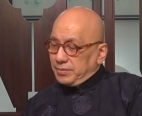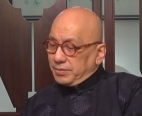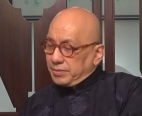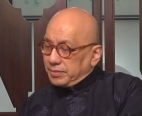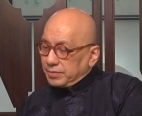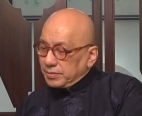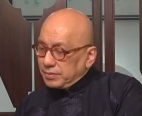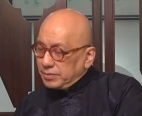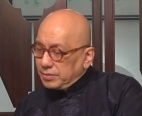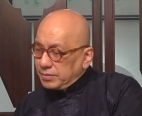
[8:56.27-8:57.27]

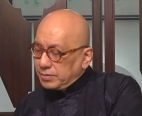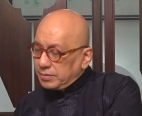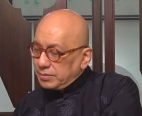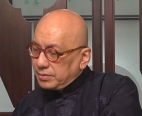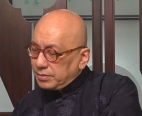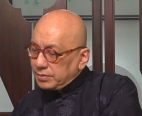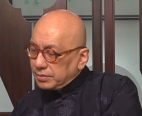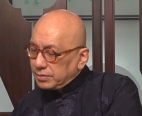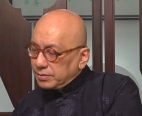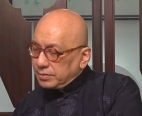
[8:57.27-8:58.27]

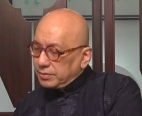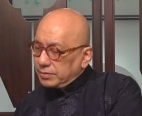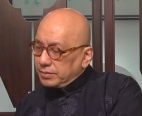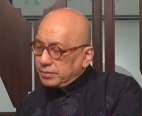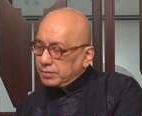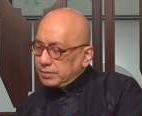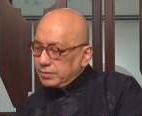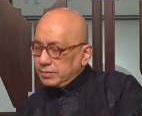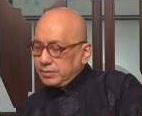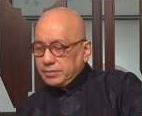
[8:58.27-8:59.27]

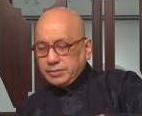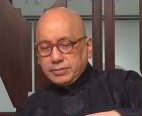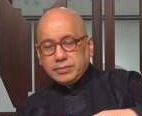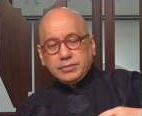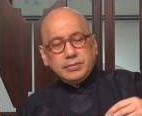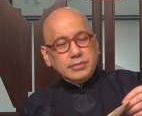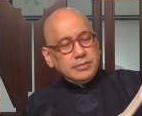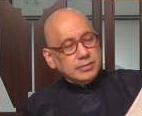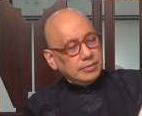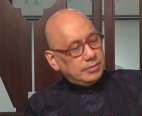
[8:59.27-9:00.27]

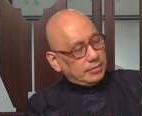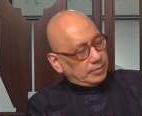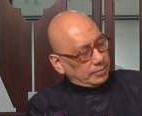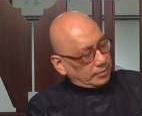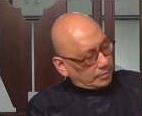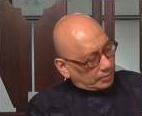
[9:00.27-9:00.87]
(silence)